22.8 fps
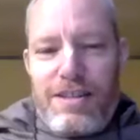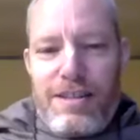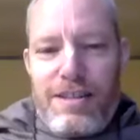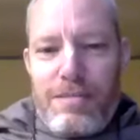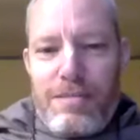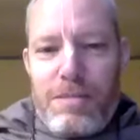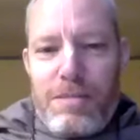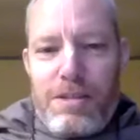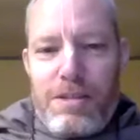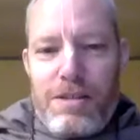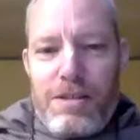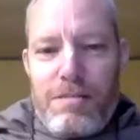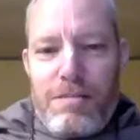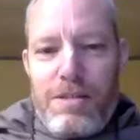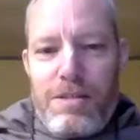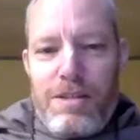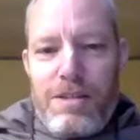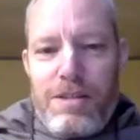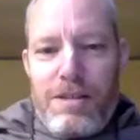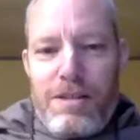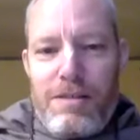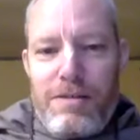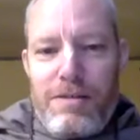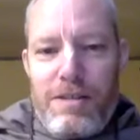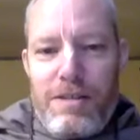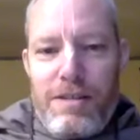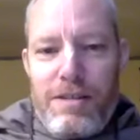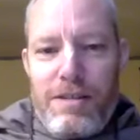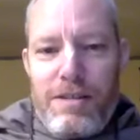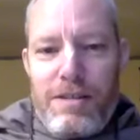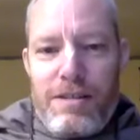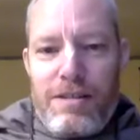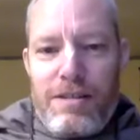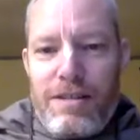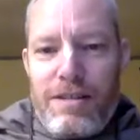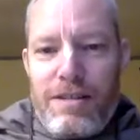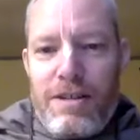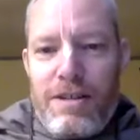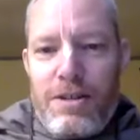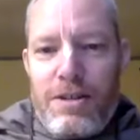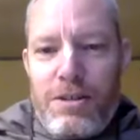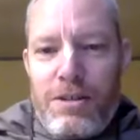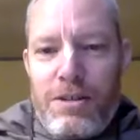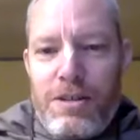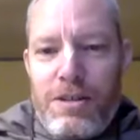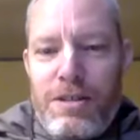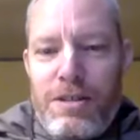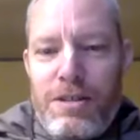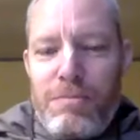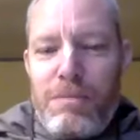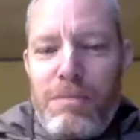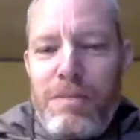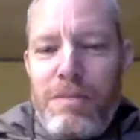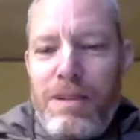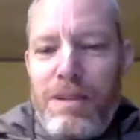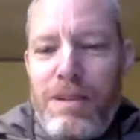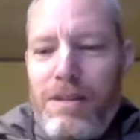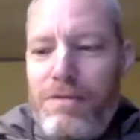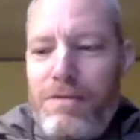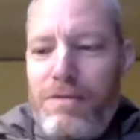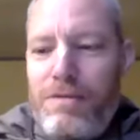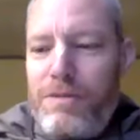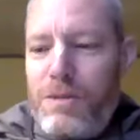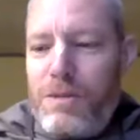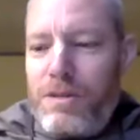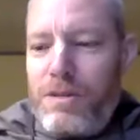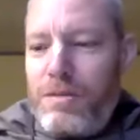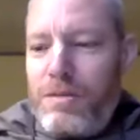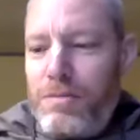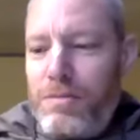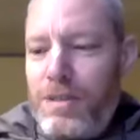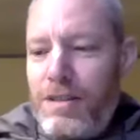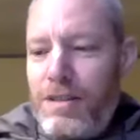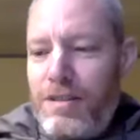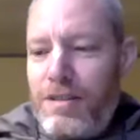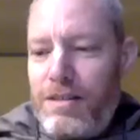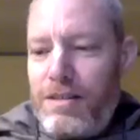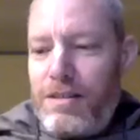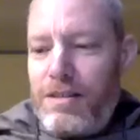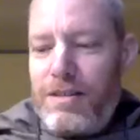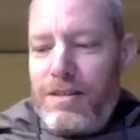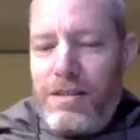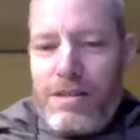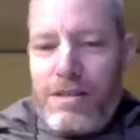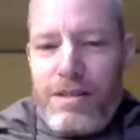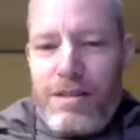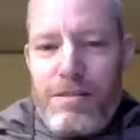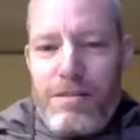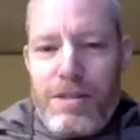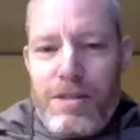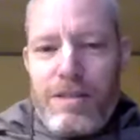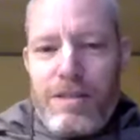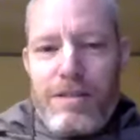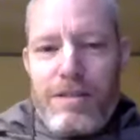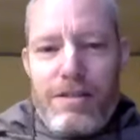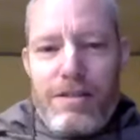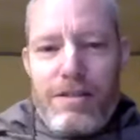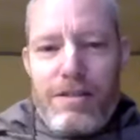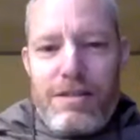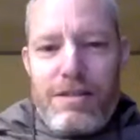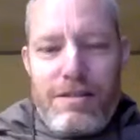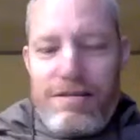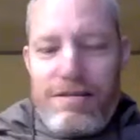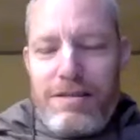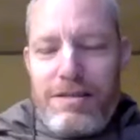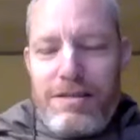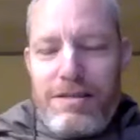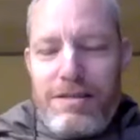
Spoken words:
I must admit I feel utterly unprepared for, because the subject is